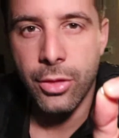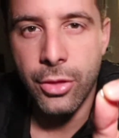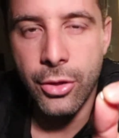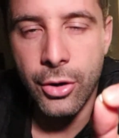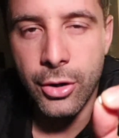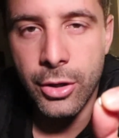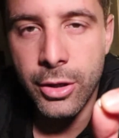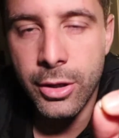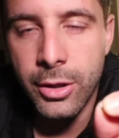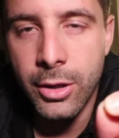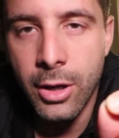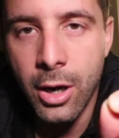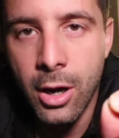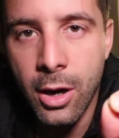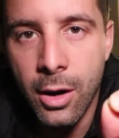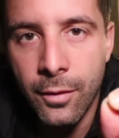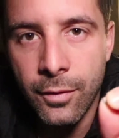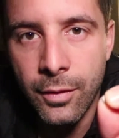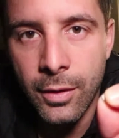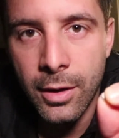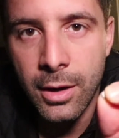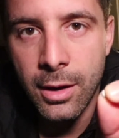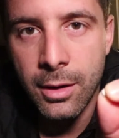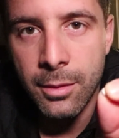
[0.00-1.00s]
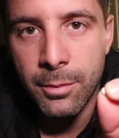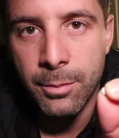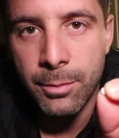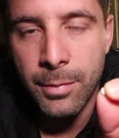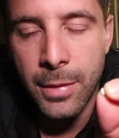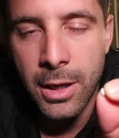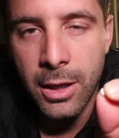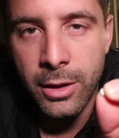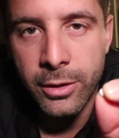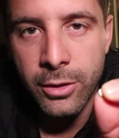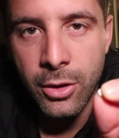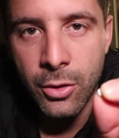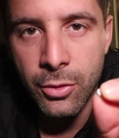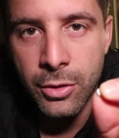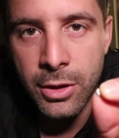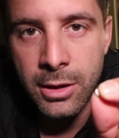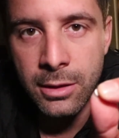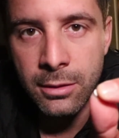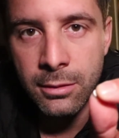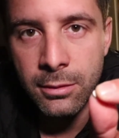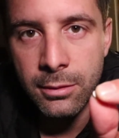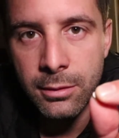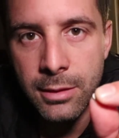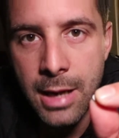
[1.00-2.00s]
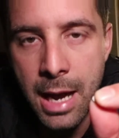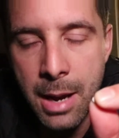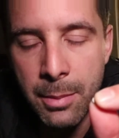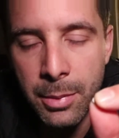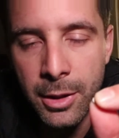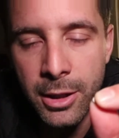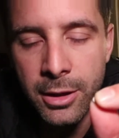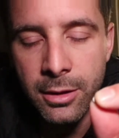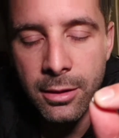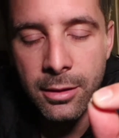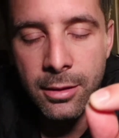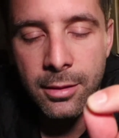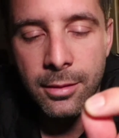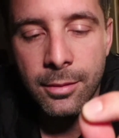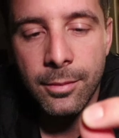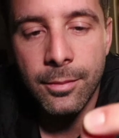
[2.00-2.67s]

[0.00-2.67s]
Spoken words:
third of a melatonin tablet.